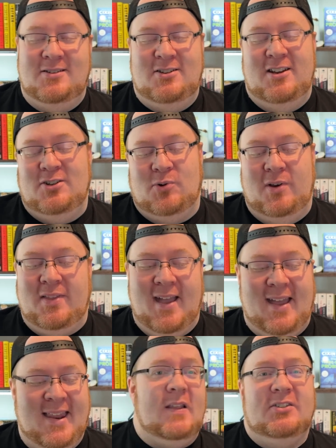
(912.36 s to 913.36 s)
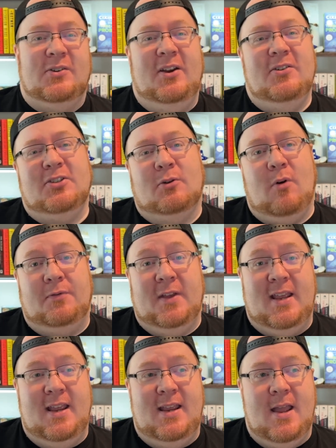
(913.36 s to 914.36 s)
enjoy that. So here's the quote that
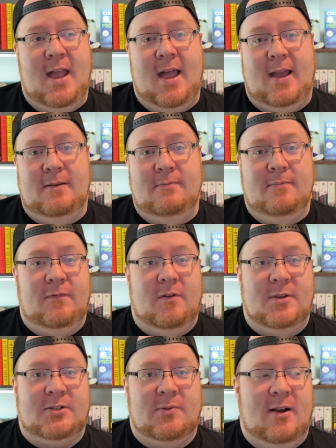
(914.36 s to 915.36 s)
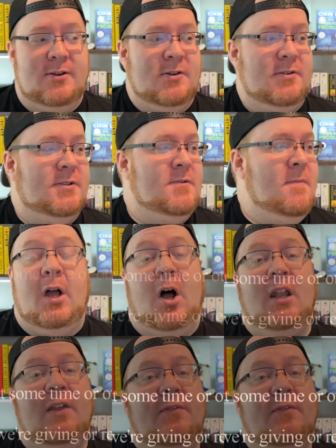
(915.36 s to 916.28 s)
he had from Mr. Rogers. All of